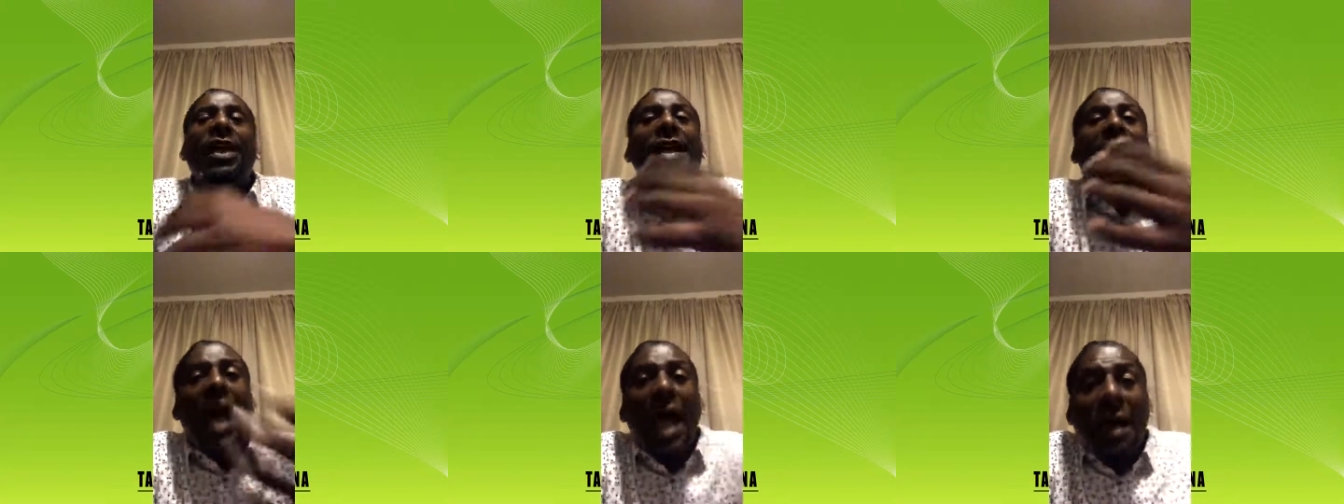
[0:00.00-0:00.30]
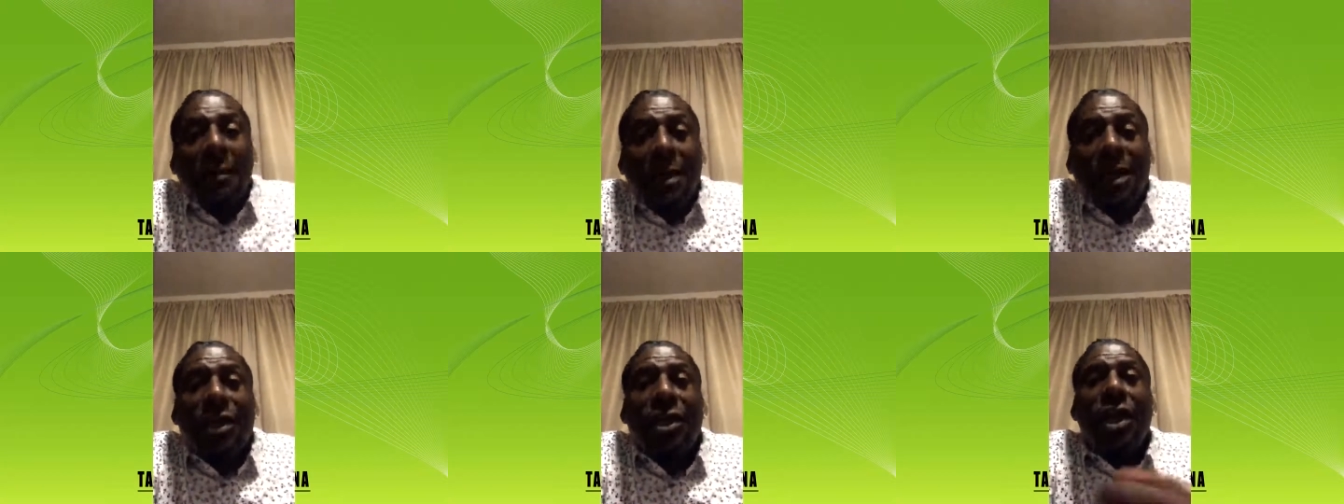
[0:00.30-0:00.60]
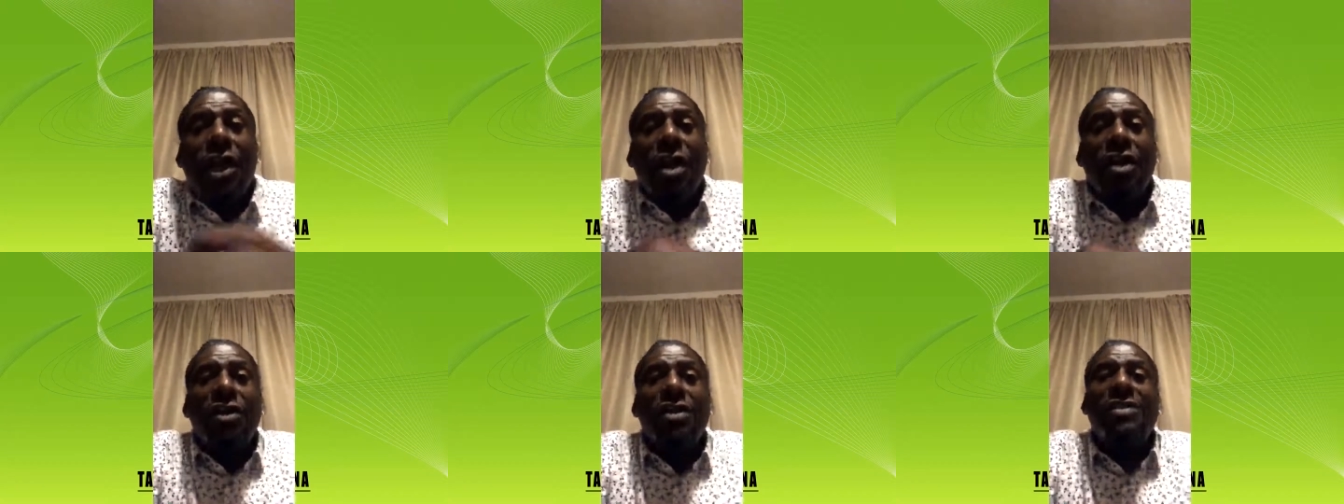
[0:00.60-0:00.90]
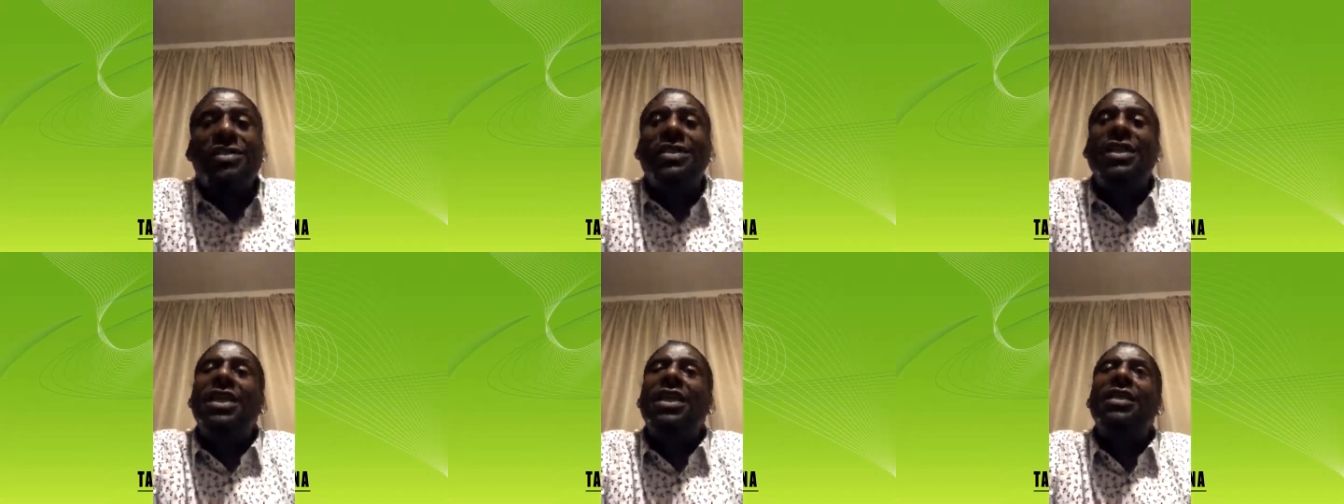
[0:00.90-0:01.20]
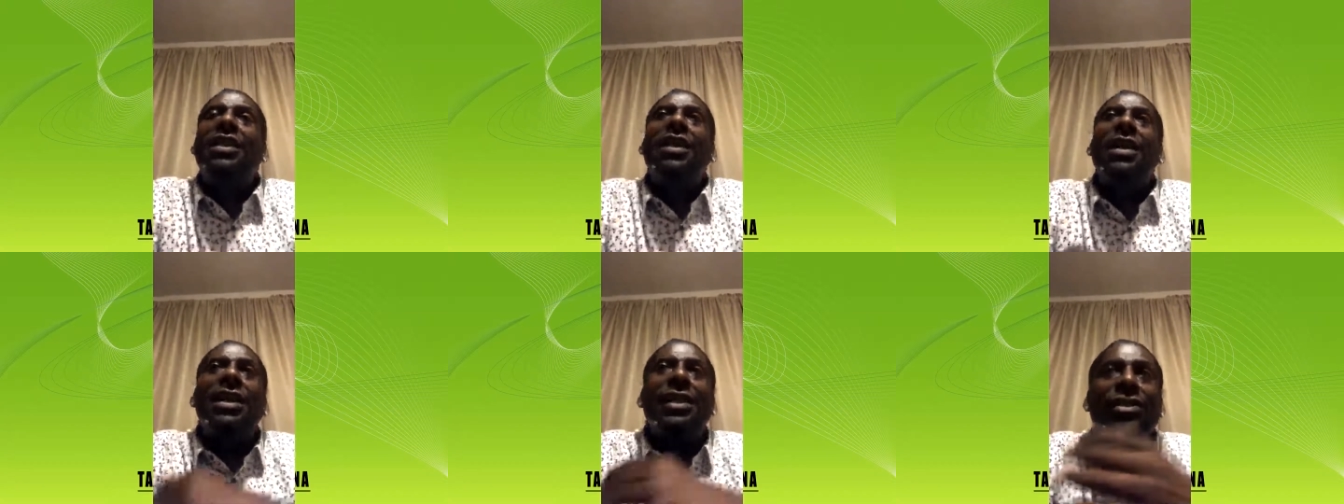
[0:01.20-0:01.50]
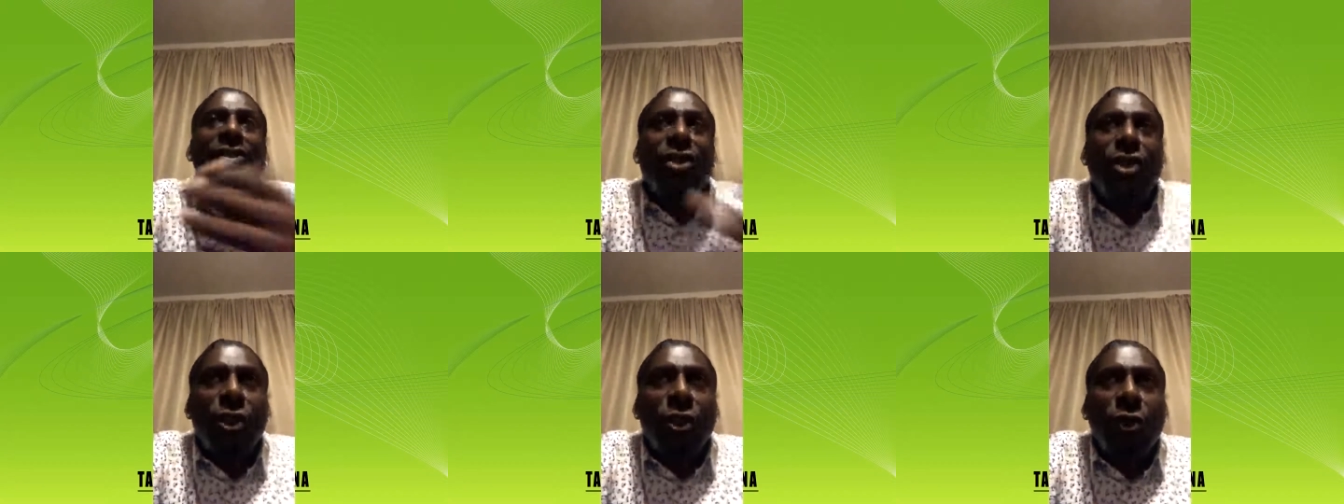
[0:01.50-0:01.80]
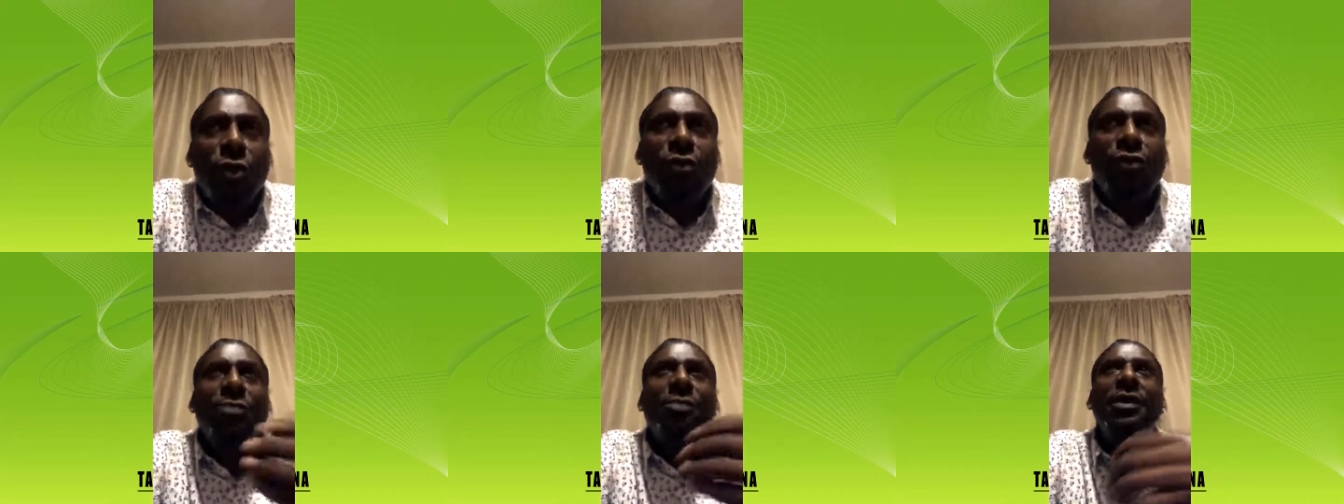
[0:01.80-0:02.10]
common courtesy, the
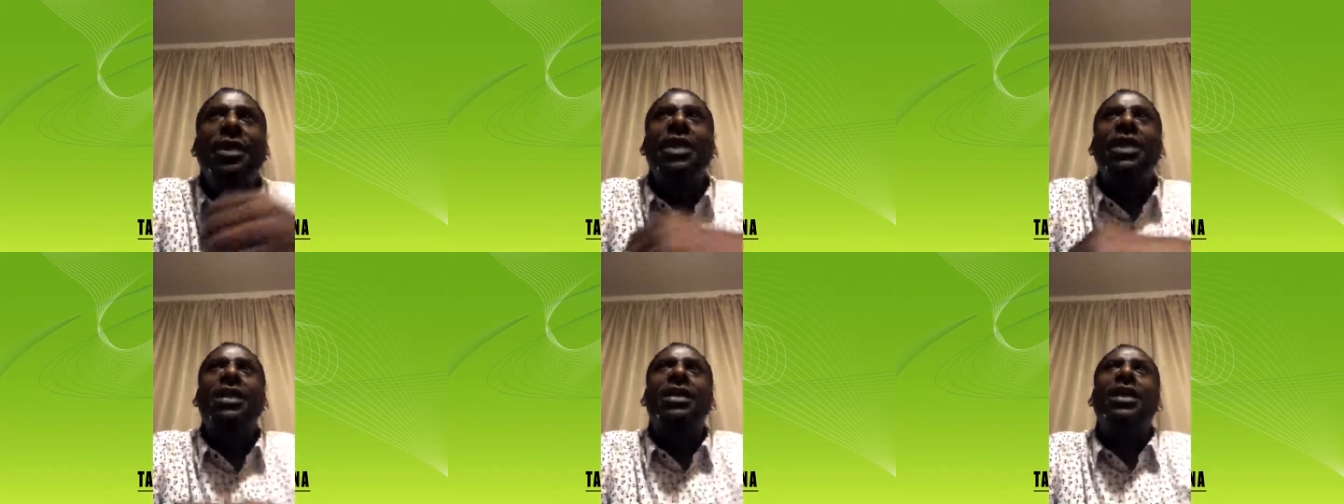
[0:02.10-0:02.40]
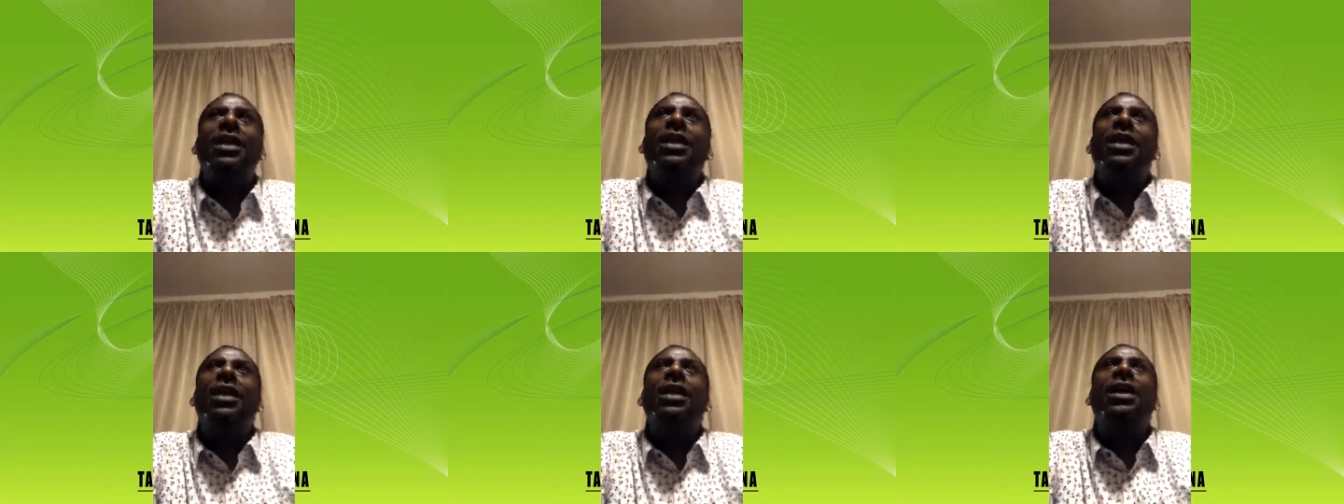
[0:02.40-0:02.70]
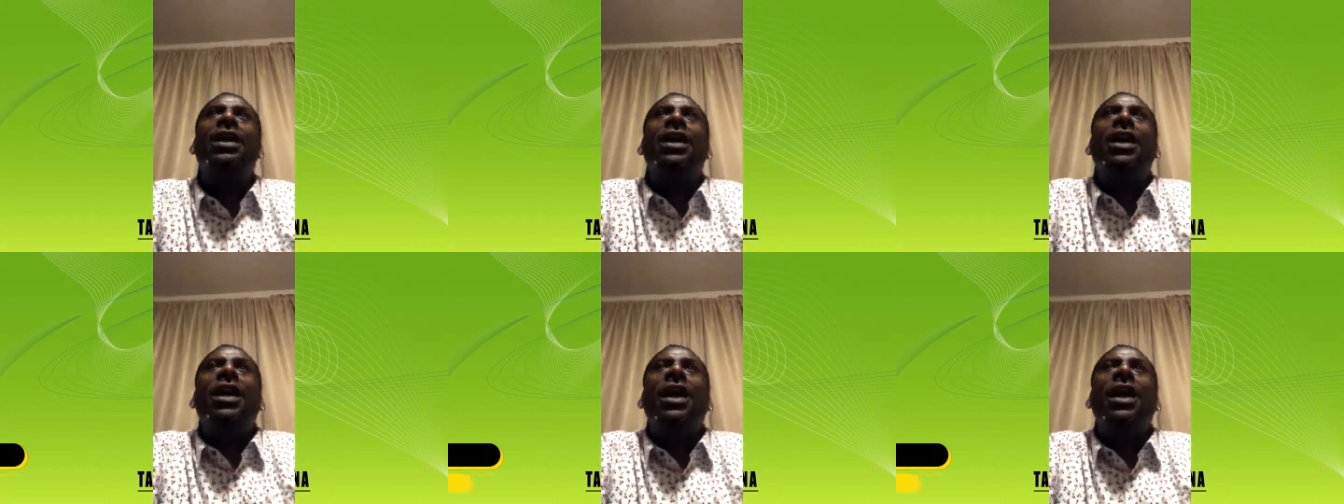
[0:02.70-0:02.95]
excuse me, the